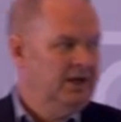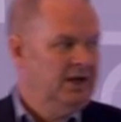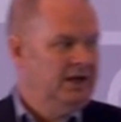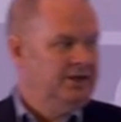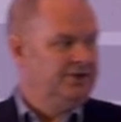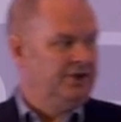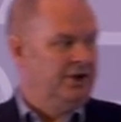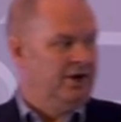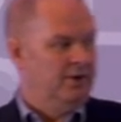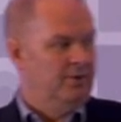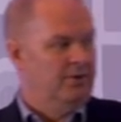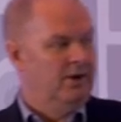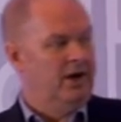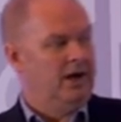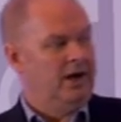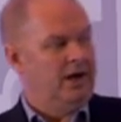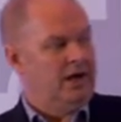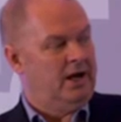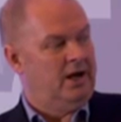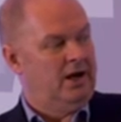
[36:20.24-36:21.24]
So
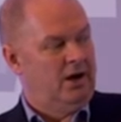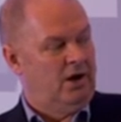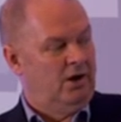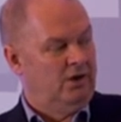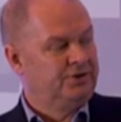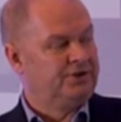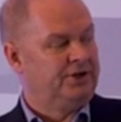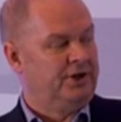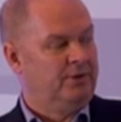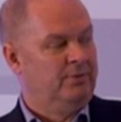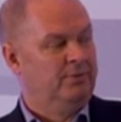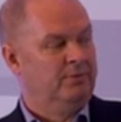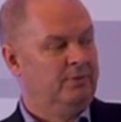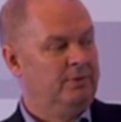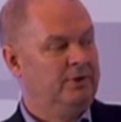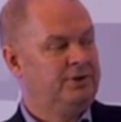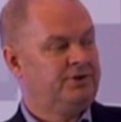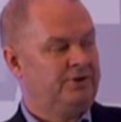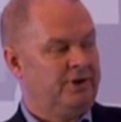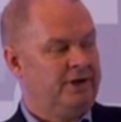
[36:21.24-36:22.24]
also
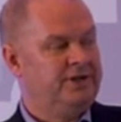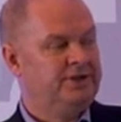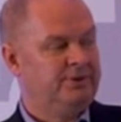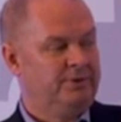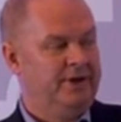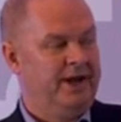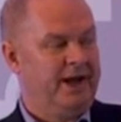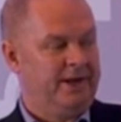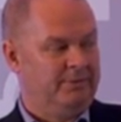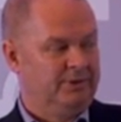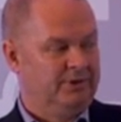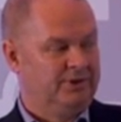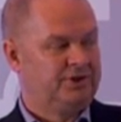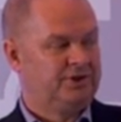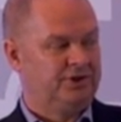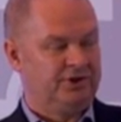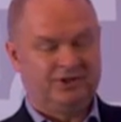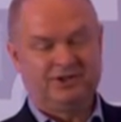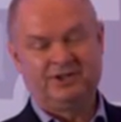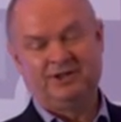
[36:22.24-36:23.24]
we're trying to enable the
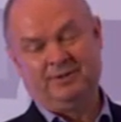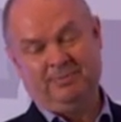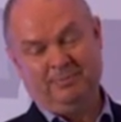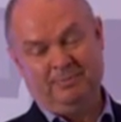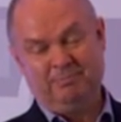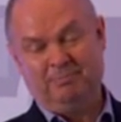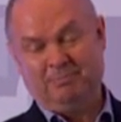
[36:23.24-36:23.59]
trust to